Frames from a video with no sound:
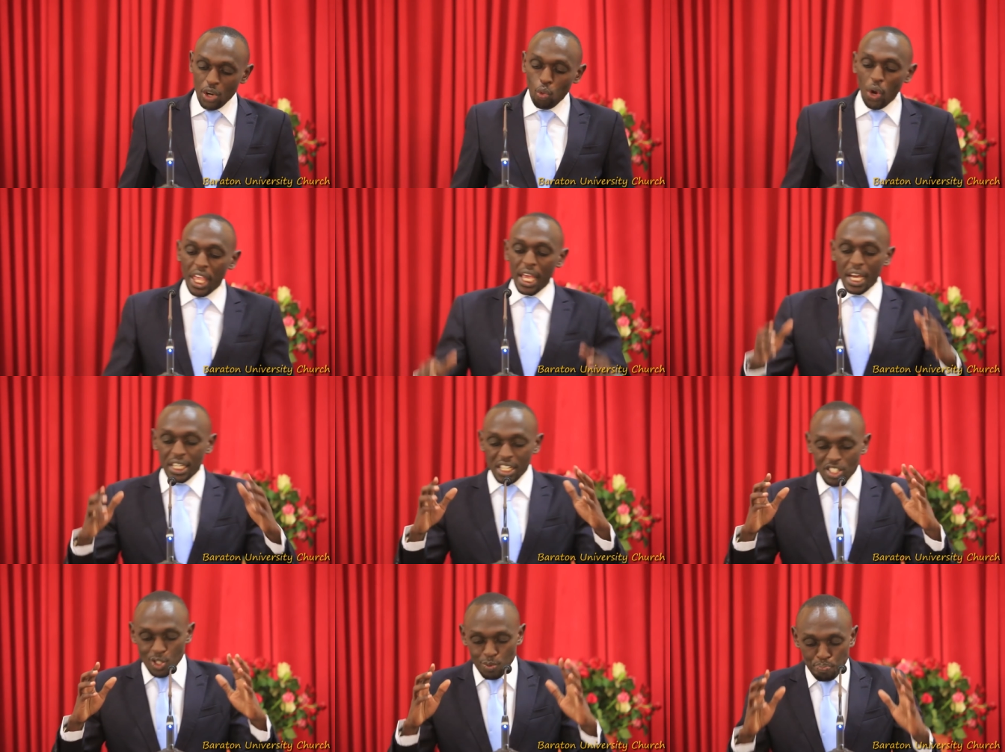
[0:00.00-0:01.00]
We are
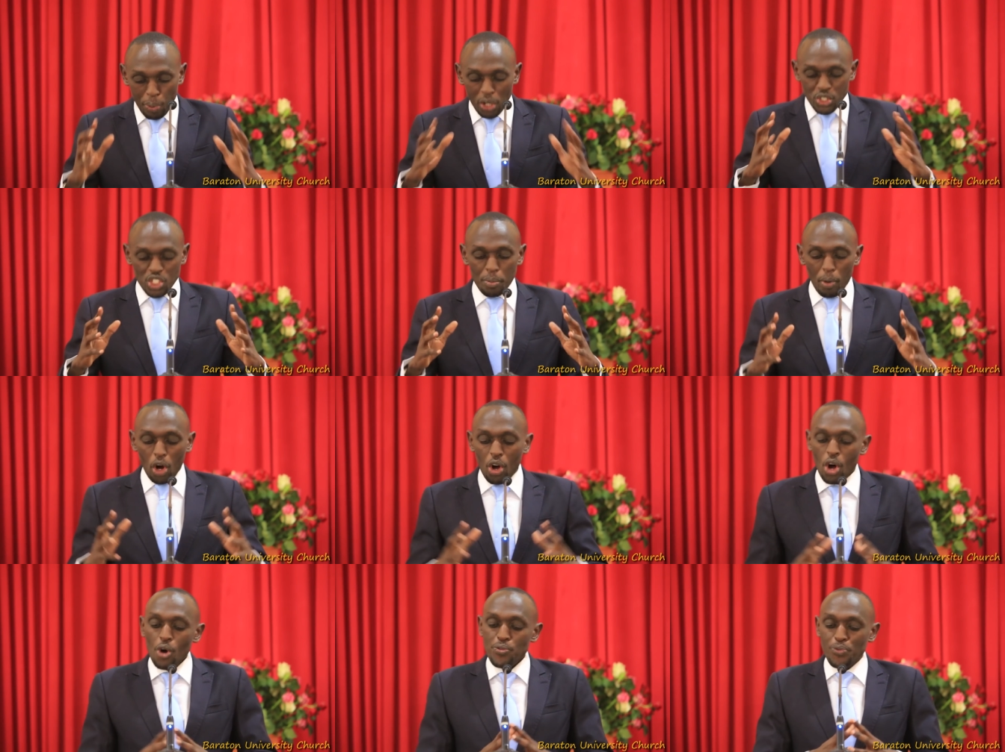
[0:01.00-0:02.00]

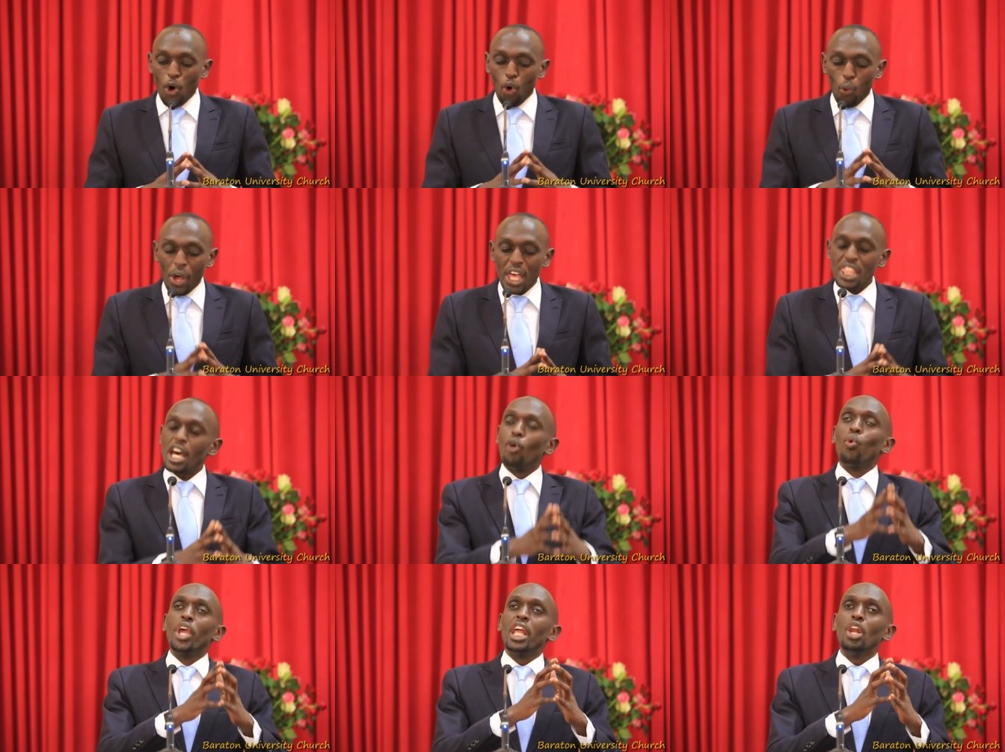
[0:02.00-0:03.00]
responsible for
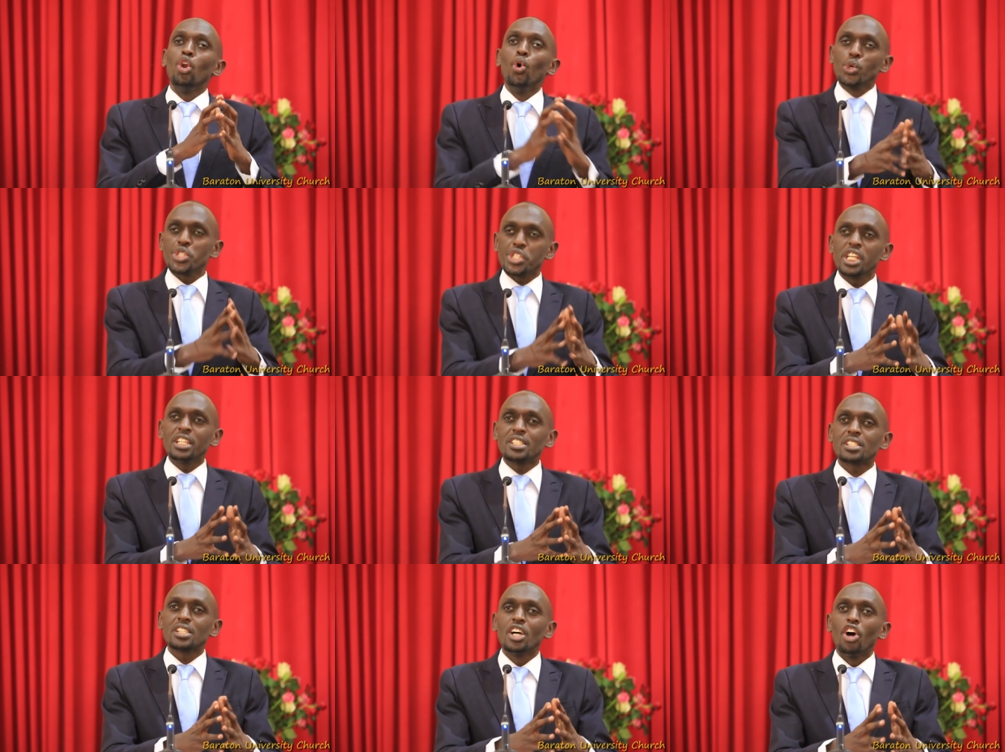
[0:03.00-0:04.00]
whether we lose
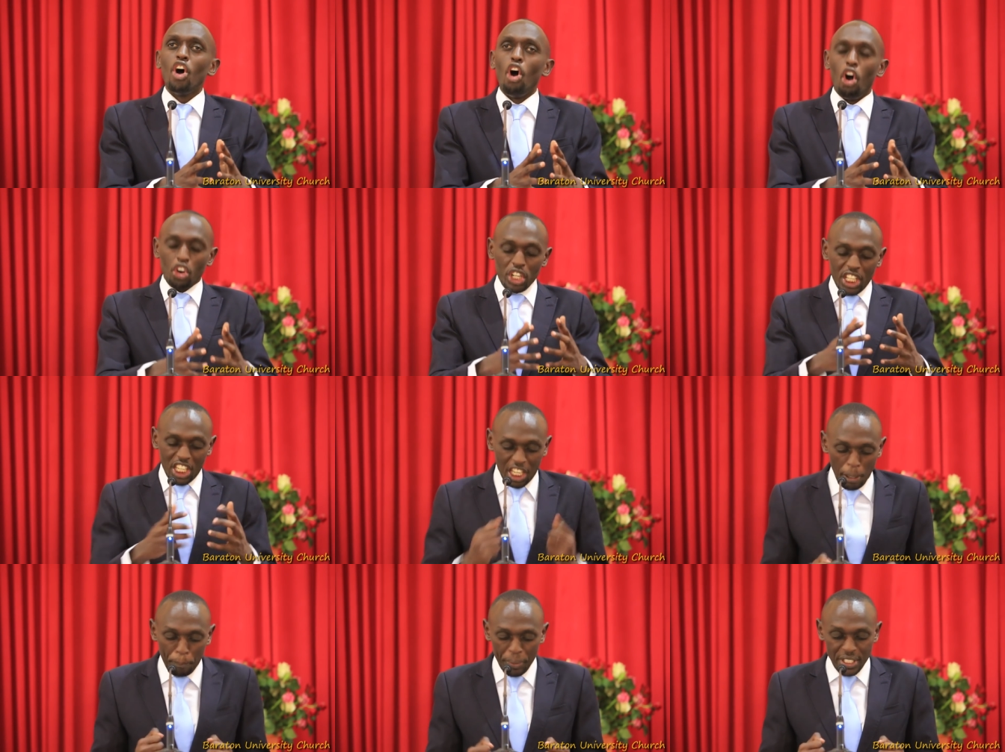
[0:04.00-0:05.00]
it or
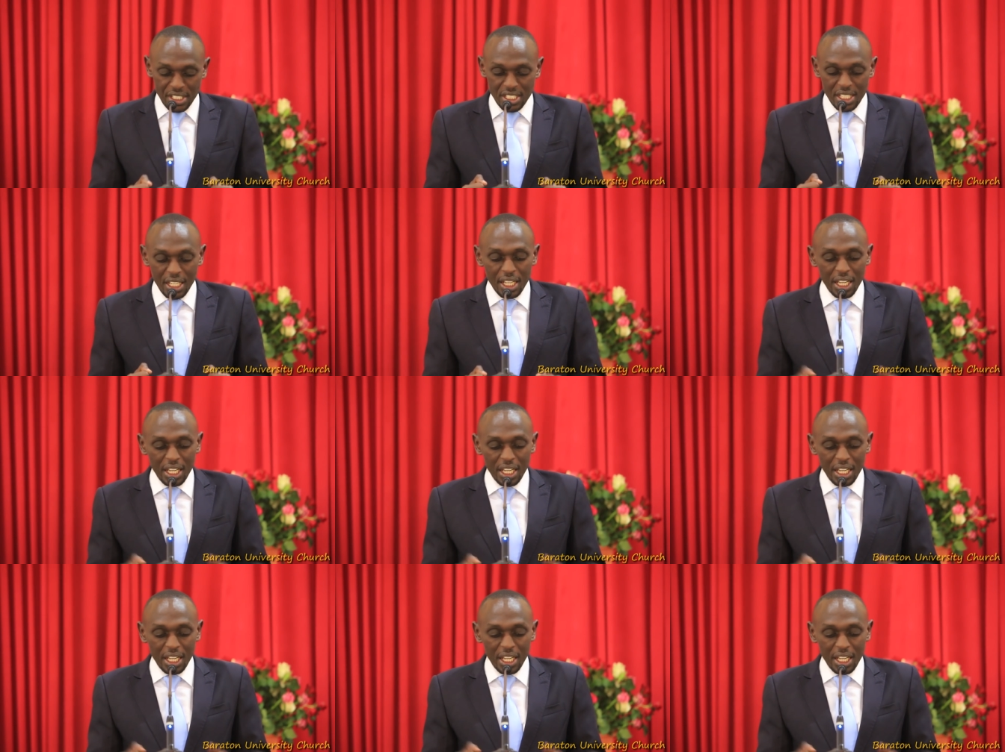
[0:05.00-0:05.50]
keep it.